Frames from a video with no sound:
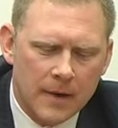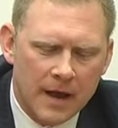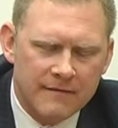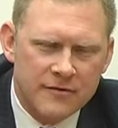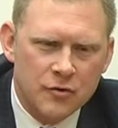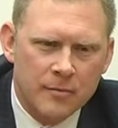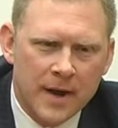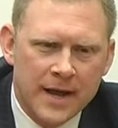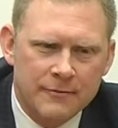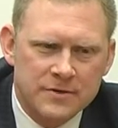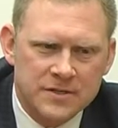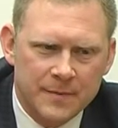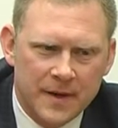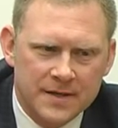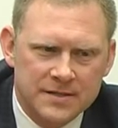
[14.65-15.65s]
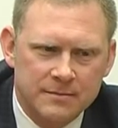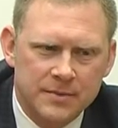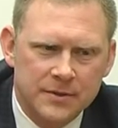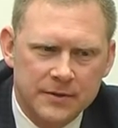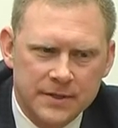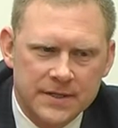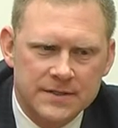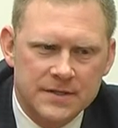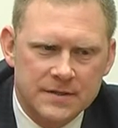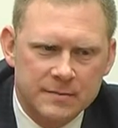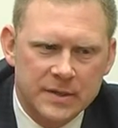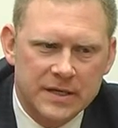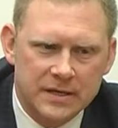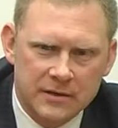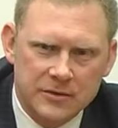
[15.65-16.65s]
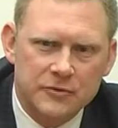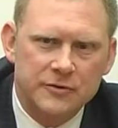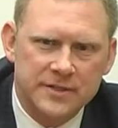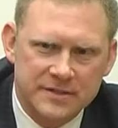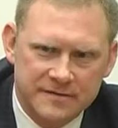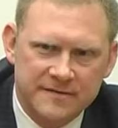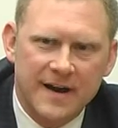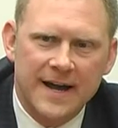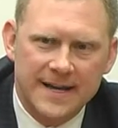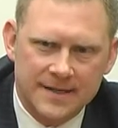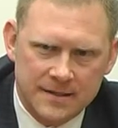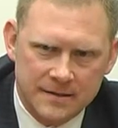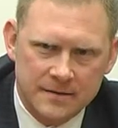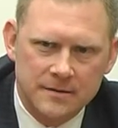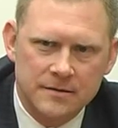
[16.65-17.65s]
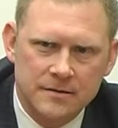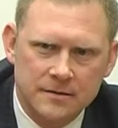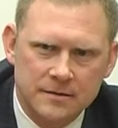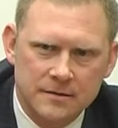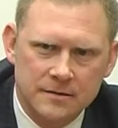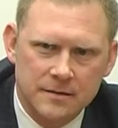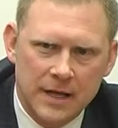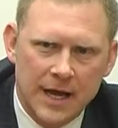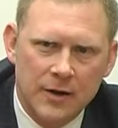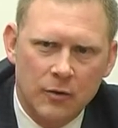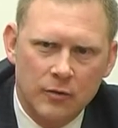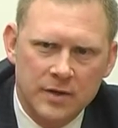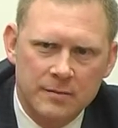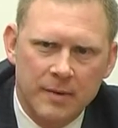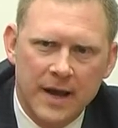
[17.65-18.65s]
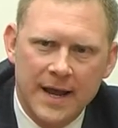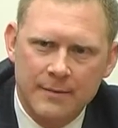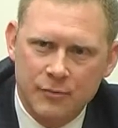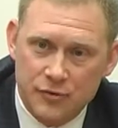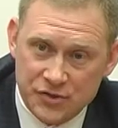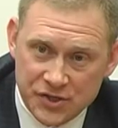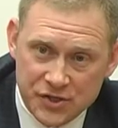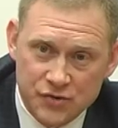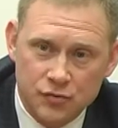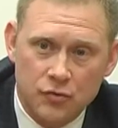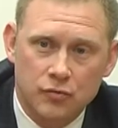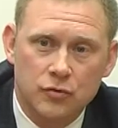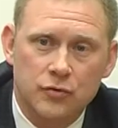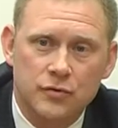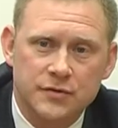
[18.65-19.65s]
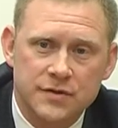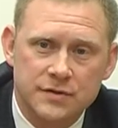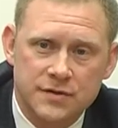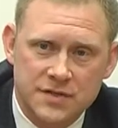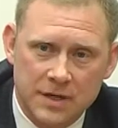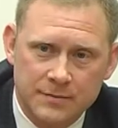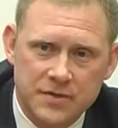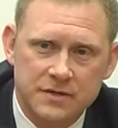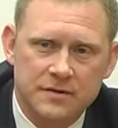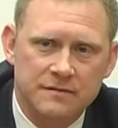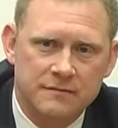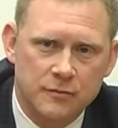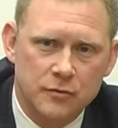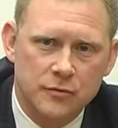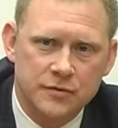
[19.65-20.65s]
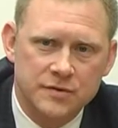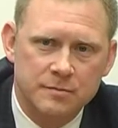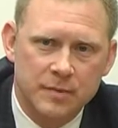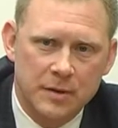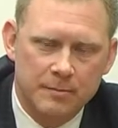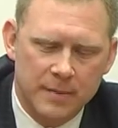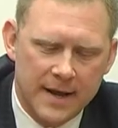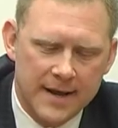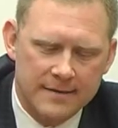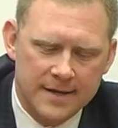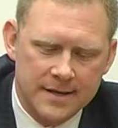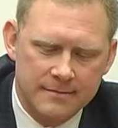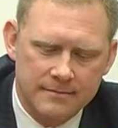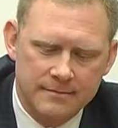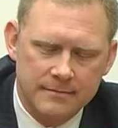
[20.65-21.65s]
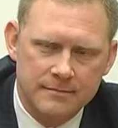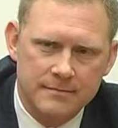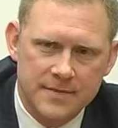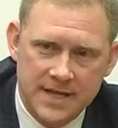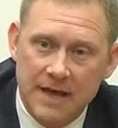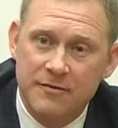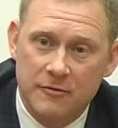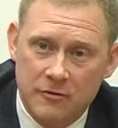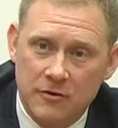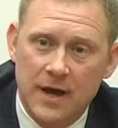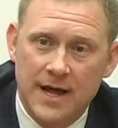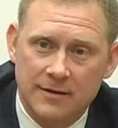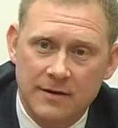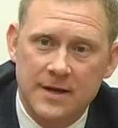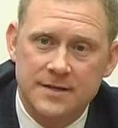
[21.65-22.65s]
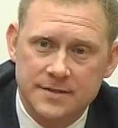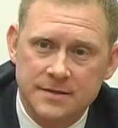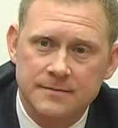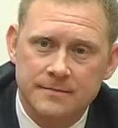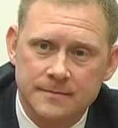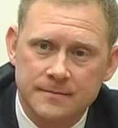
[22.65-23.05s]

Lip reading: I view my responsibilities as being clearly defined, not only by procedural rules, substantive rules, but by the ethical guidelines.